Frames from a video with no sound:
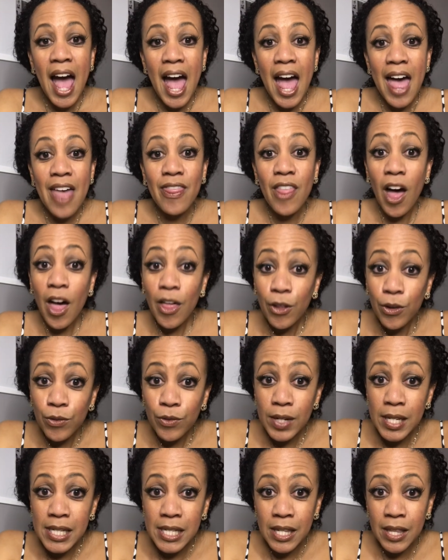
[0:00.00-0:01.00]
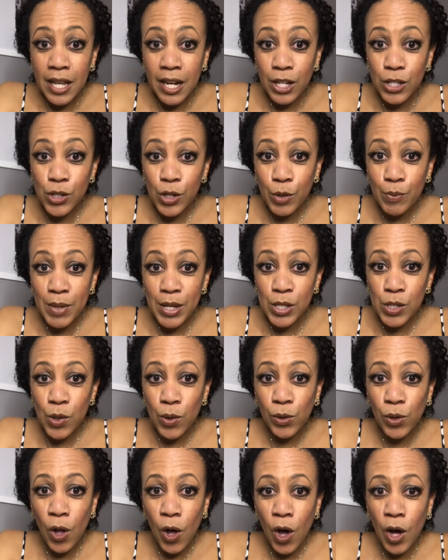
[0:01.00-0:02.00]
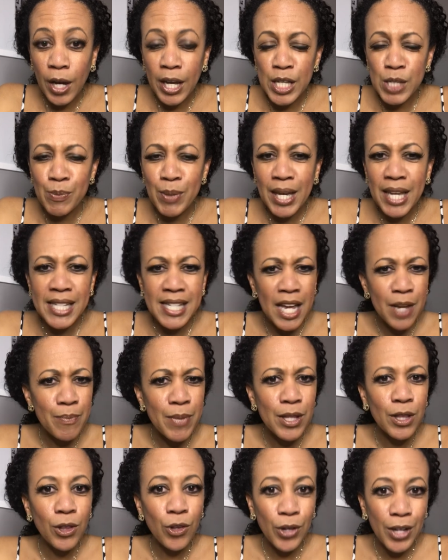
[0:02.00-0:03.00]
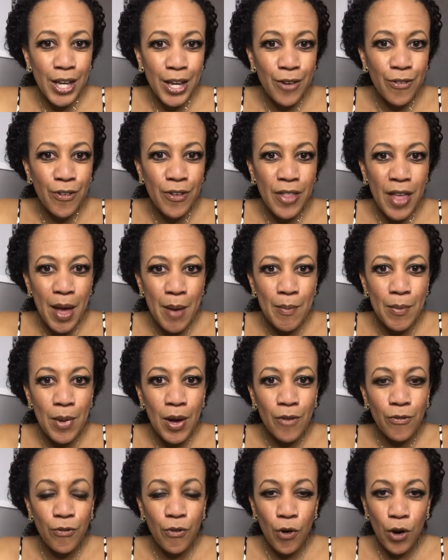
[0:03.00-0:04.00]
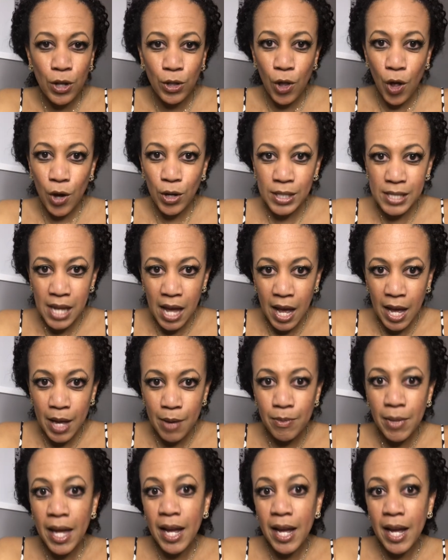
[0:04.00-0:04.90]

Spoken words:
And the other reason that it took me so long is because I'd been looking for them for a long time.